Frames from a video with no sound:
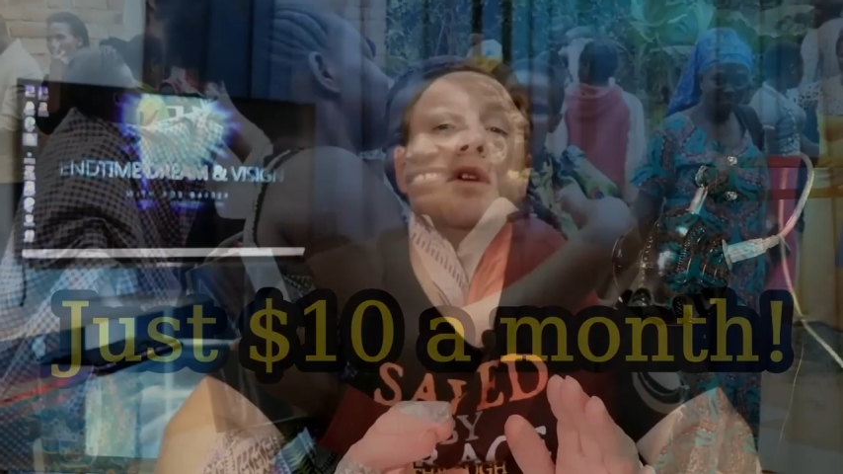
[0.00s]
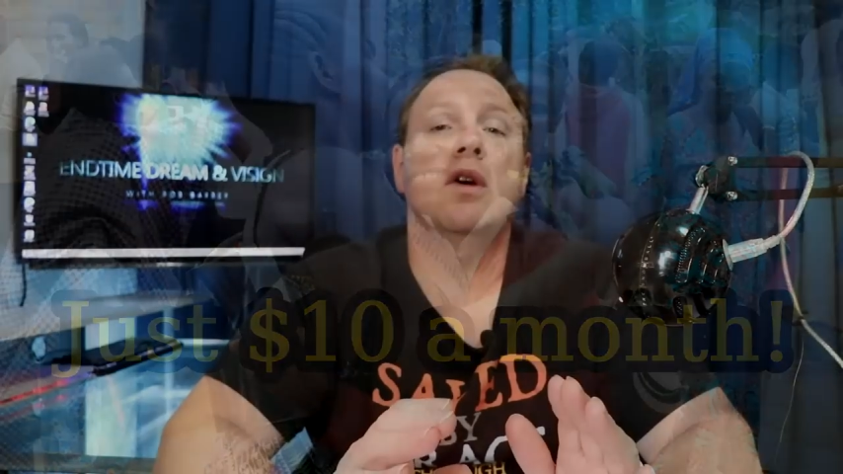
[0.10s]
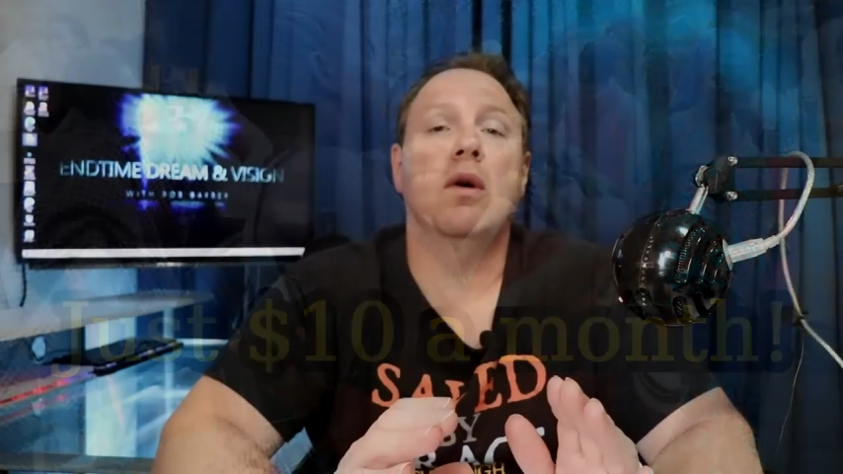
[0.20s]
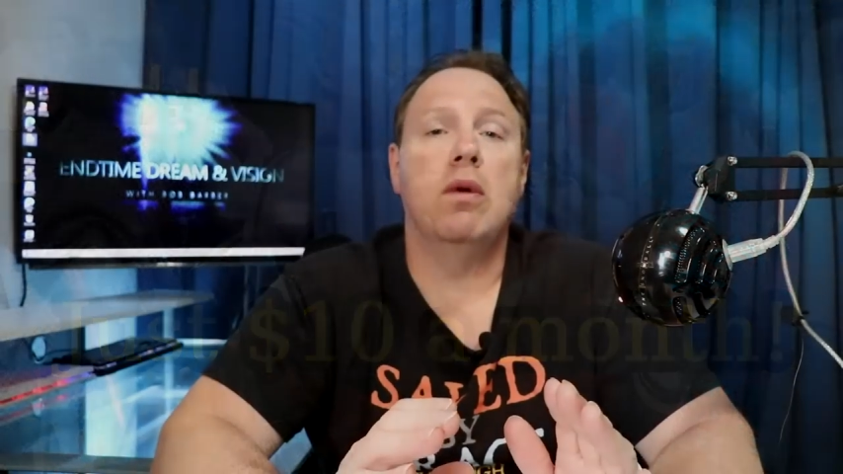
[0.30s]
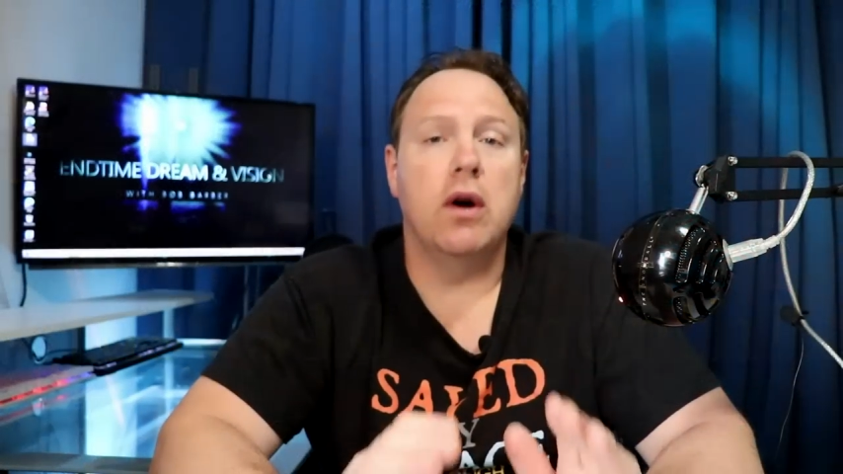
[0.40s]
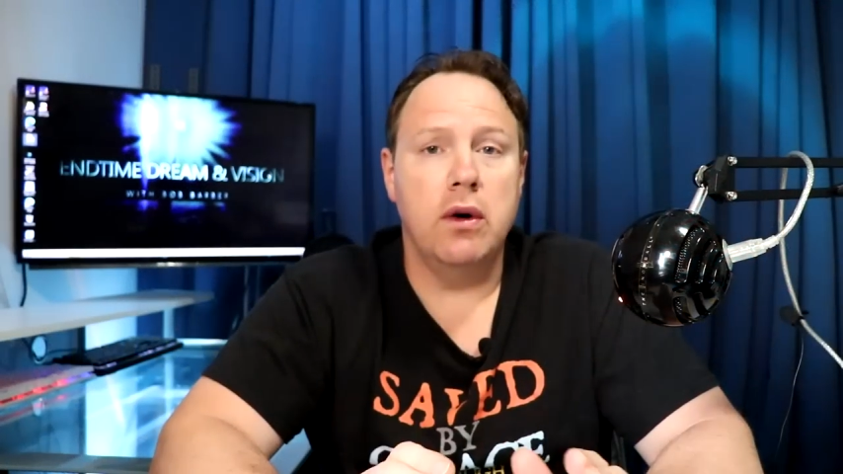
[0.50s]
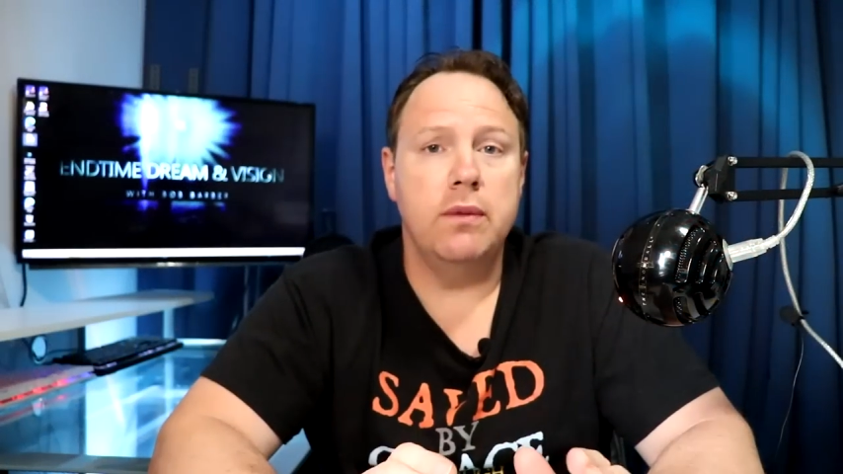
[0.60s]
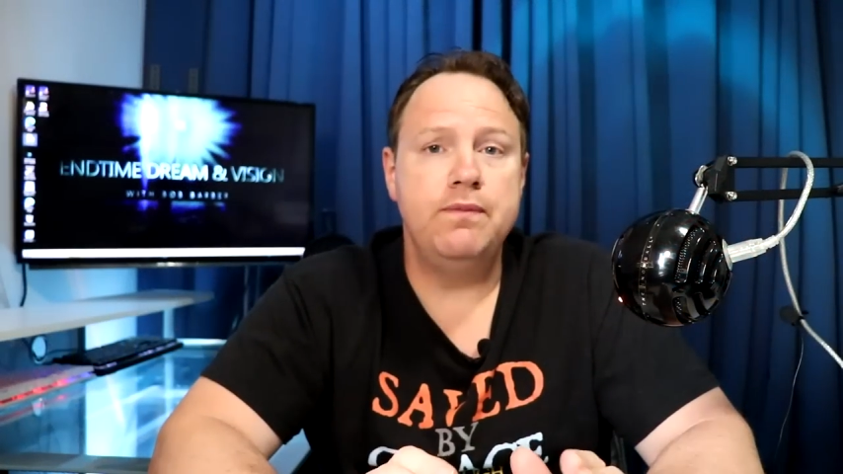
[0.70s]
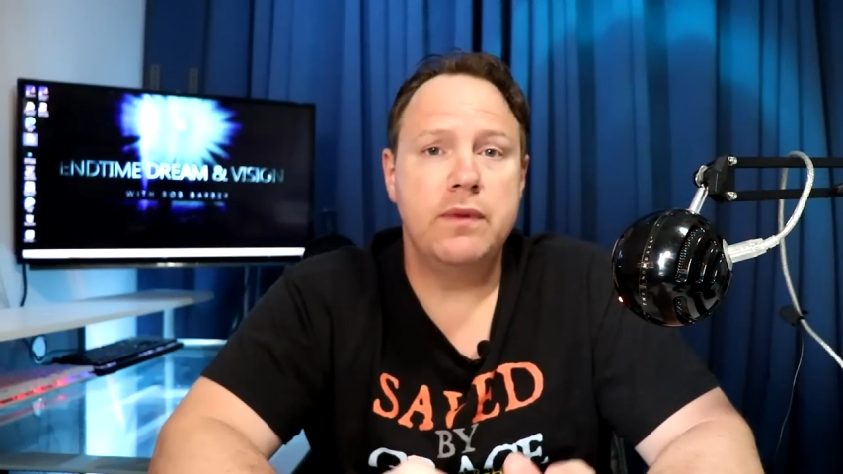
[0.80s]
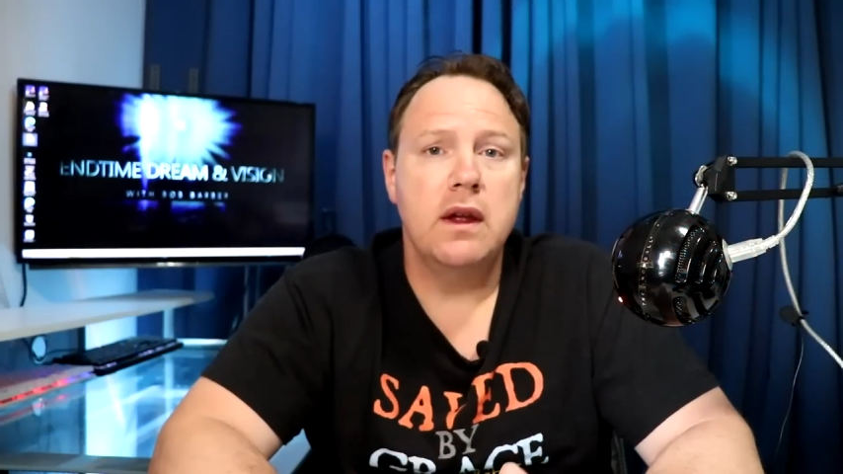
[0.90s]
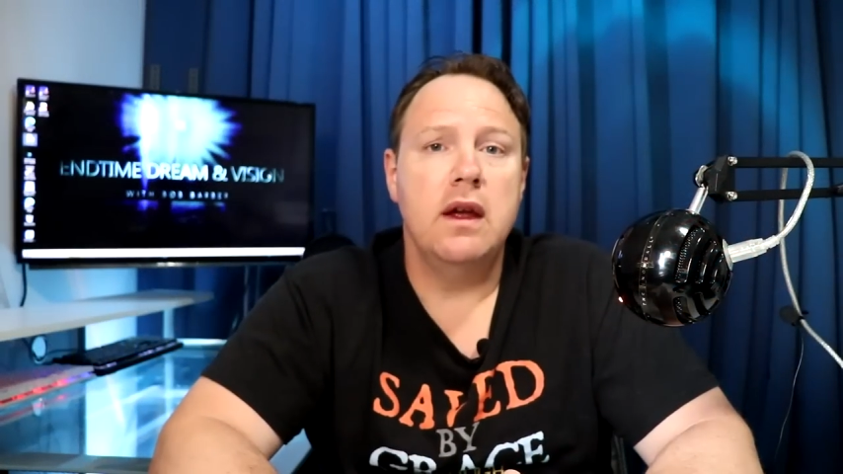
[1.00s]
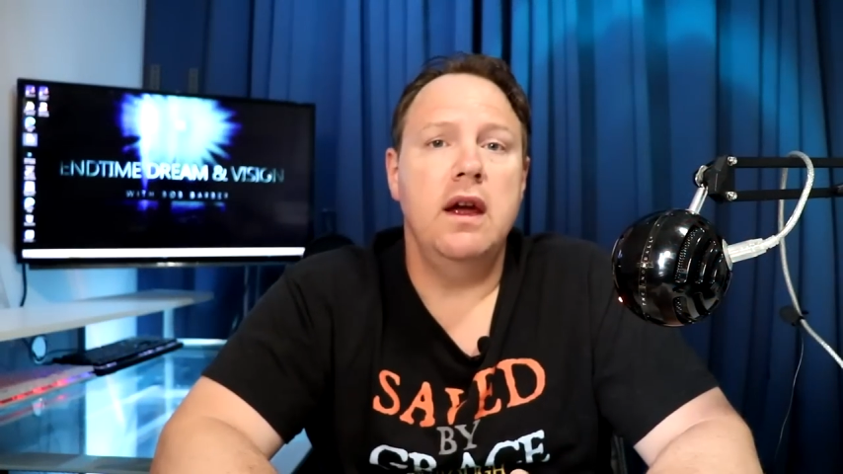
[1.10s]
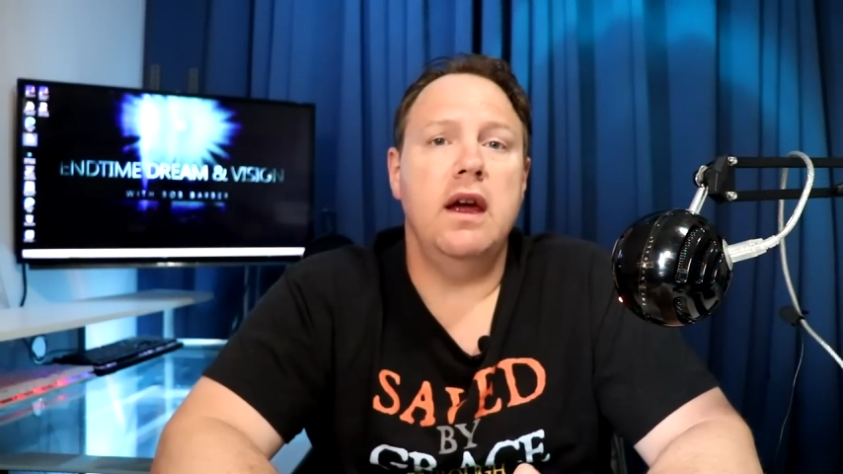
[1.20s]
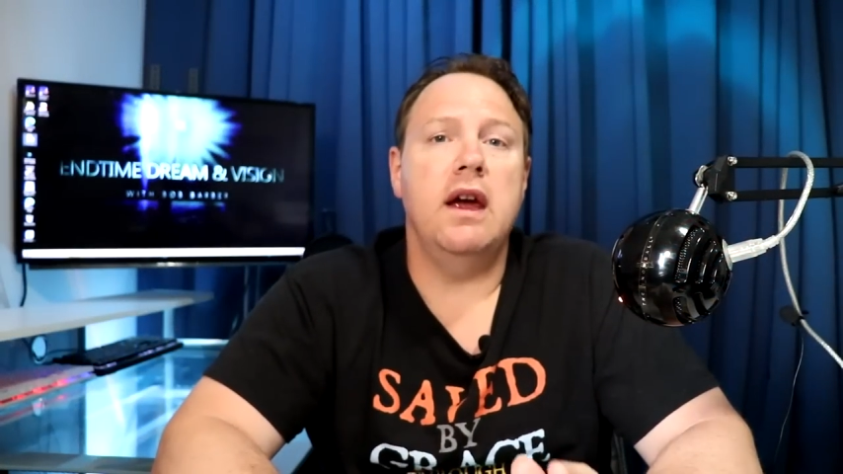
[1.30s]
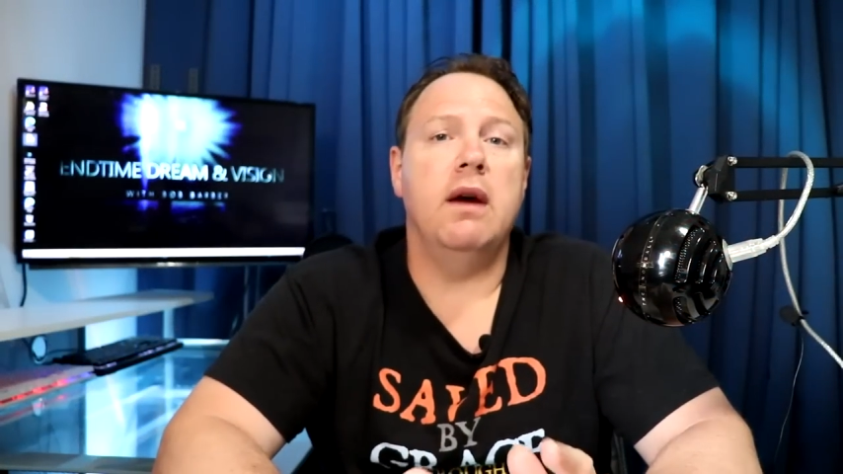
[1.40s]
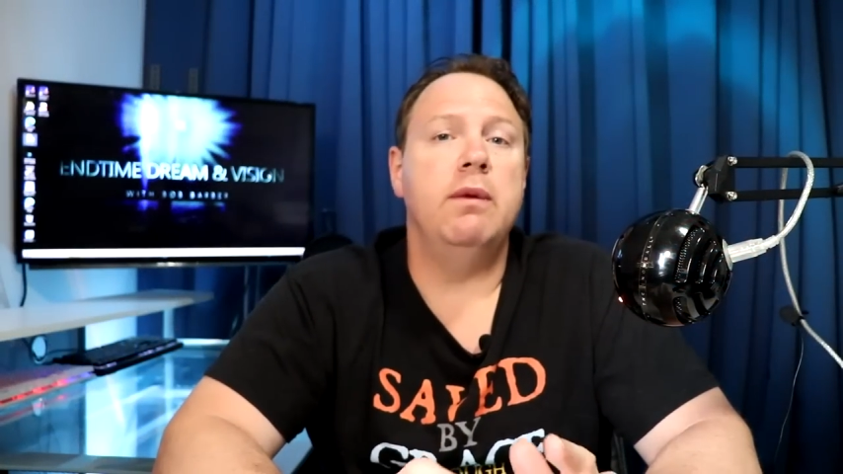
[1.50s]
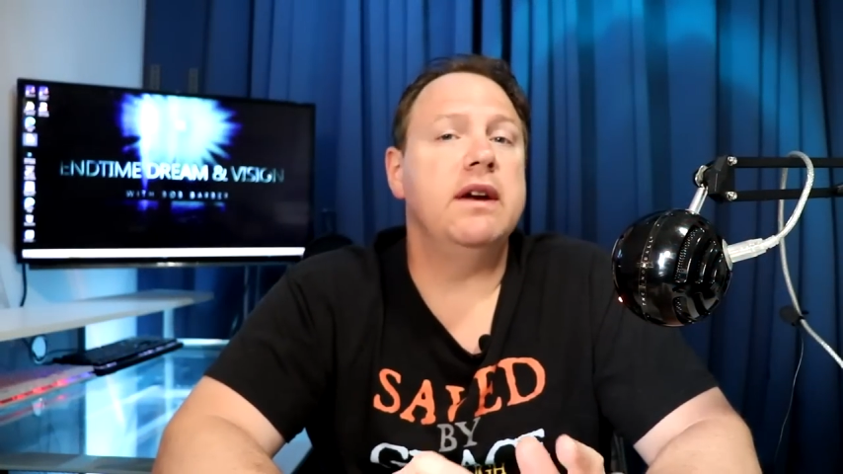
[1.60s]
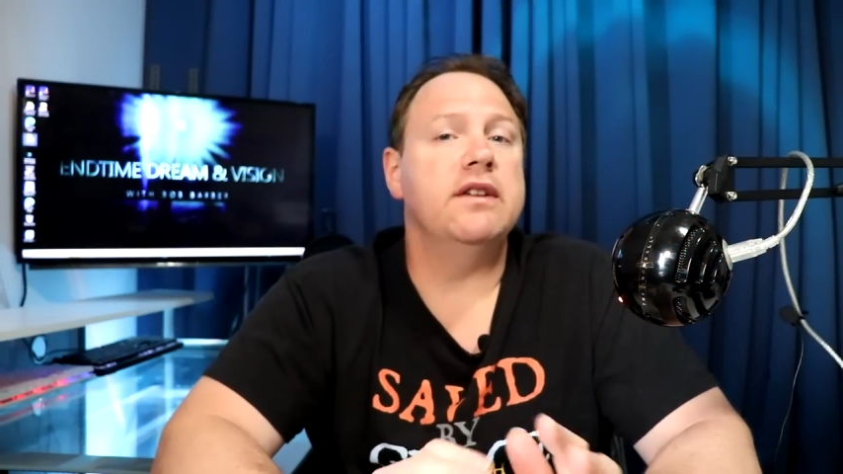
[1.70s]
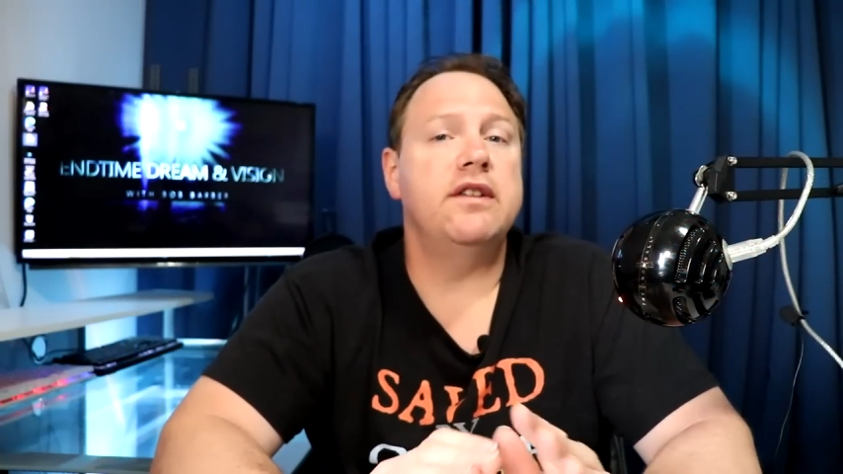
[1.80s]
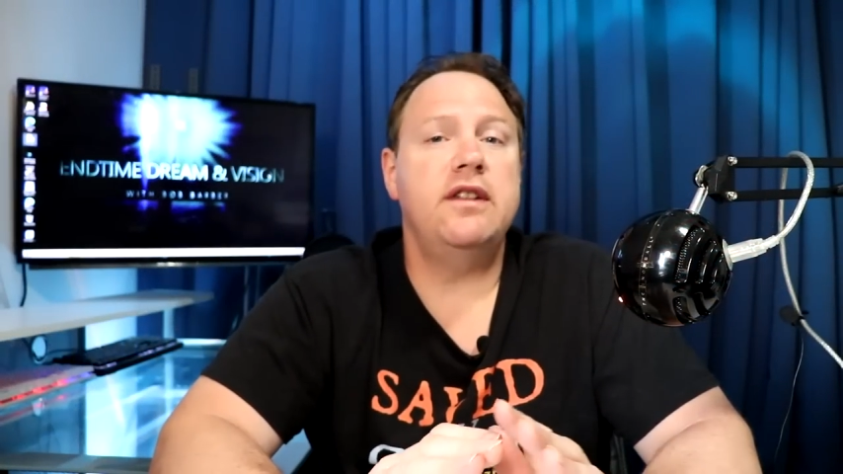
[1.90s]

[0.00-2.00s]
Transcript: to go home, and we can